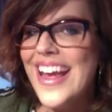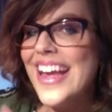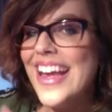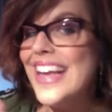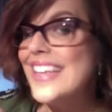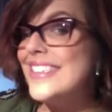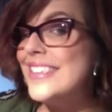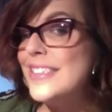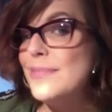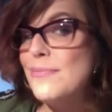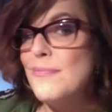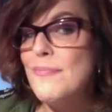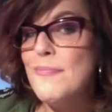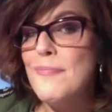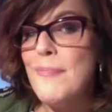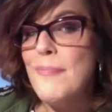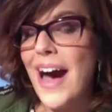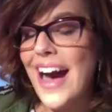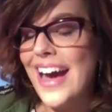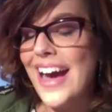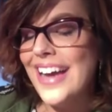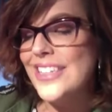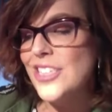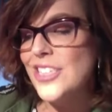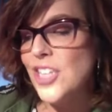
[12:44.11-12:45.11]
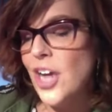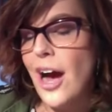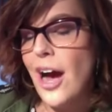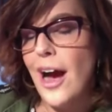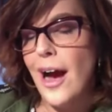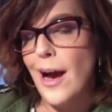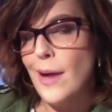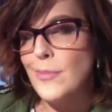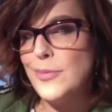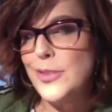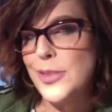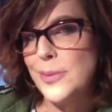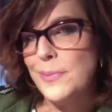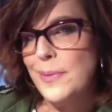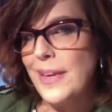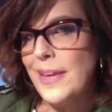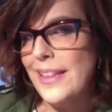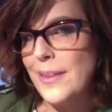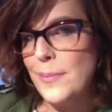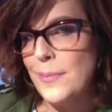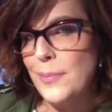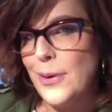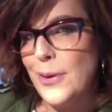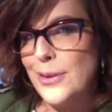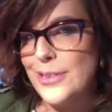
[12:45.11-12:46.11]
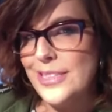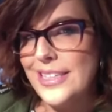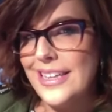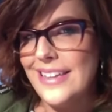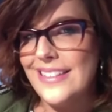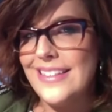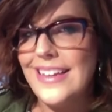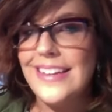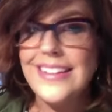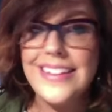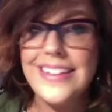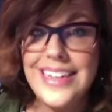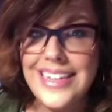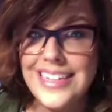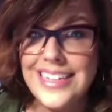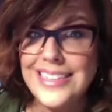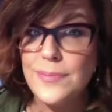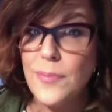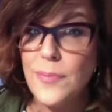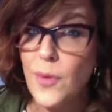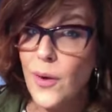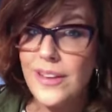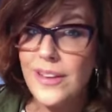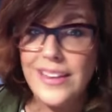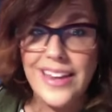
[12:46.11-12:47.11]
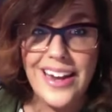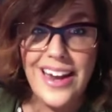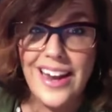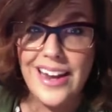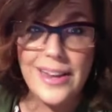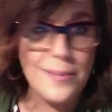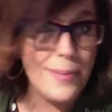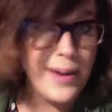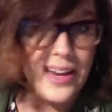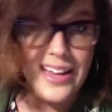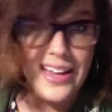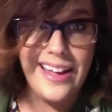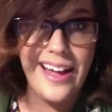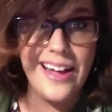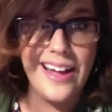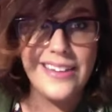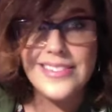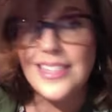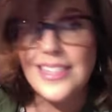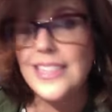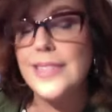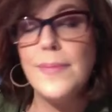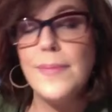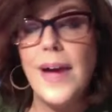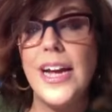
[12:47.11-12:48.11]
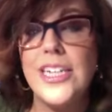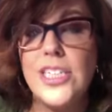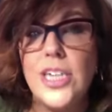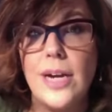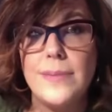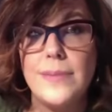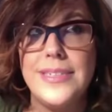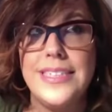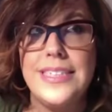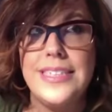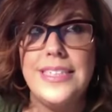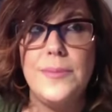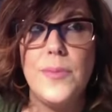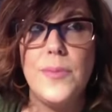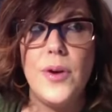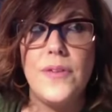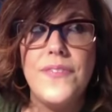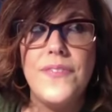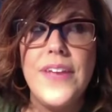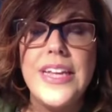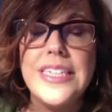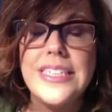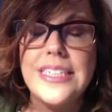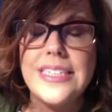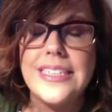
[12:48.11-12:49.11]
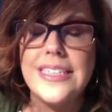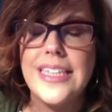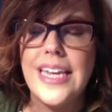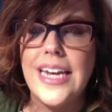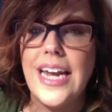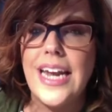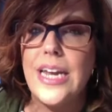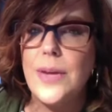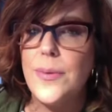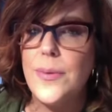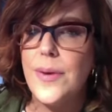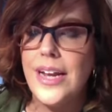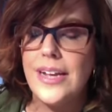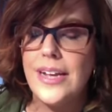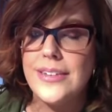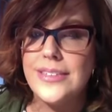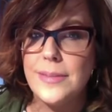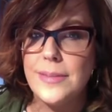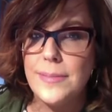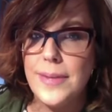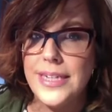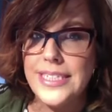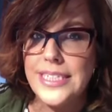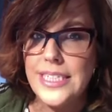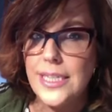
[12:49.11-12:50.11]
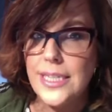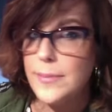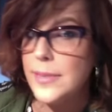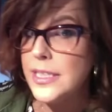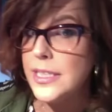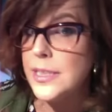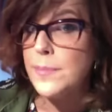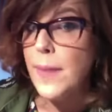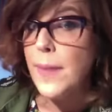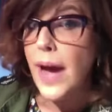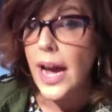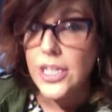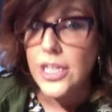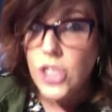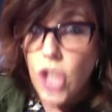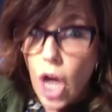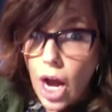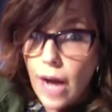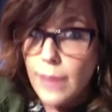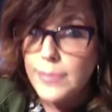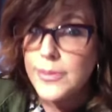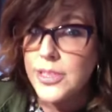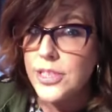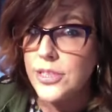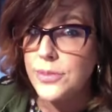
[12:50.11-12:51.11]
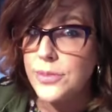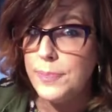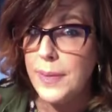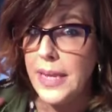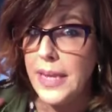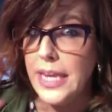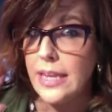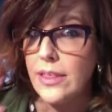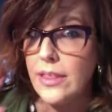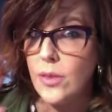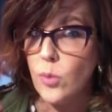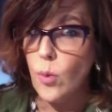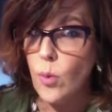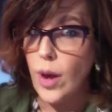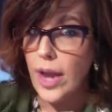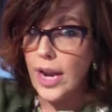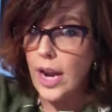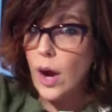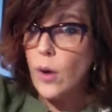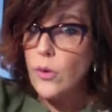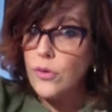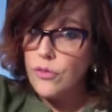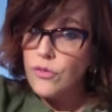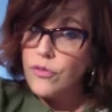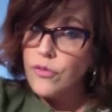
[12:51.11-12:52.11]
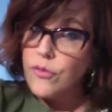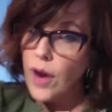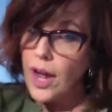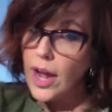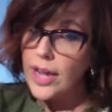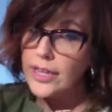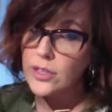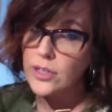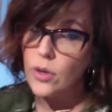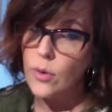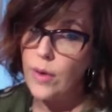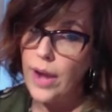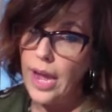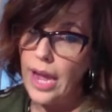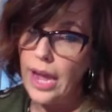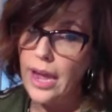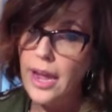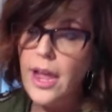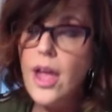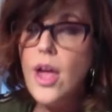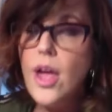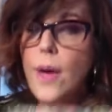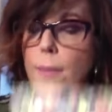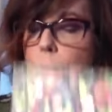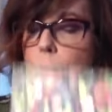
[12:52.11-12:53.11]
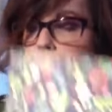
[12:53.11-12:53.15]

It's my job to be the person that leads more than anybody else. It's my job to see more faces than anyone else on my team. It's my job to be the one out in front, okay?